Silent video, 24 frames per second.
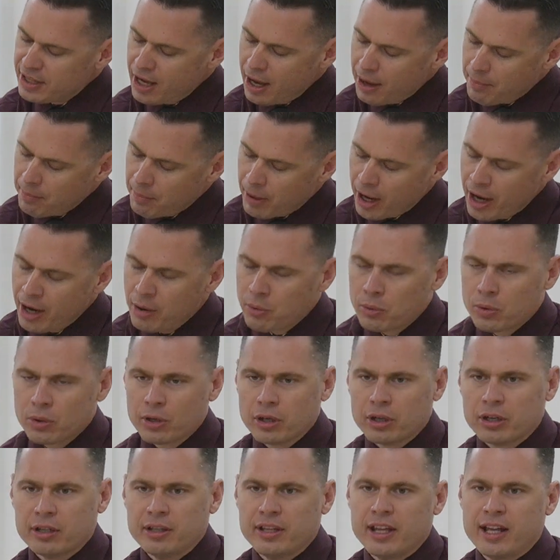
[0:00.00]
Not my
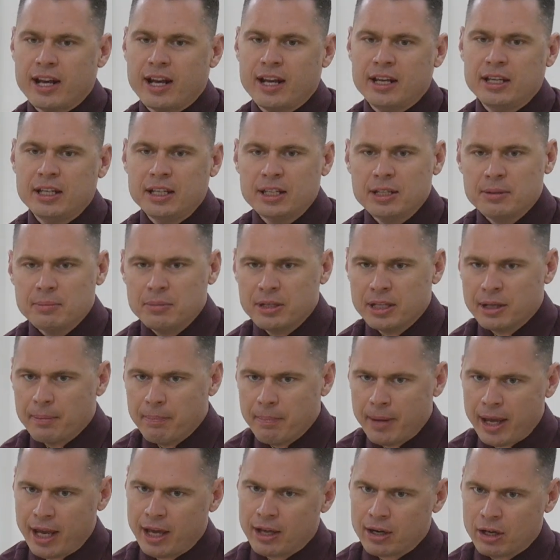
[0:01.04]
word that I need to be a
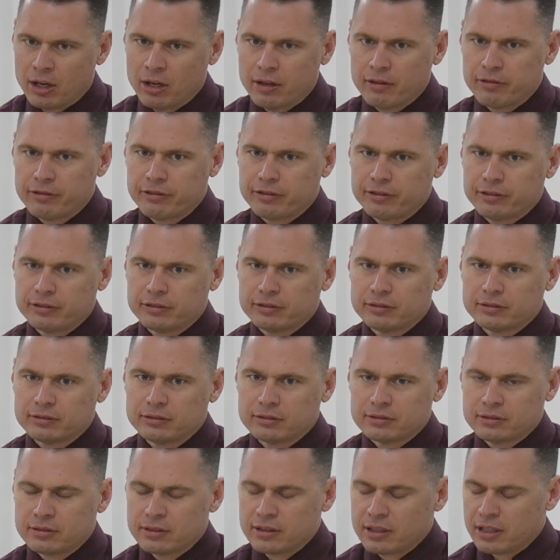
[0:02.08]
man of.
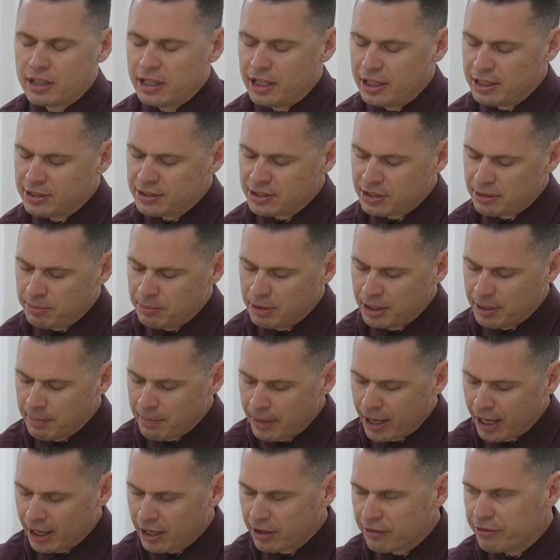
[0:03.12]
It's to be a
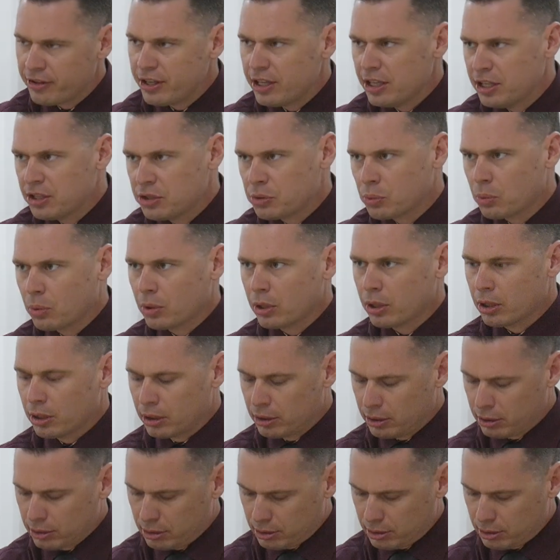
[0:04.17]
man of his word.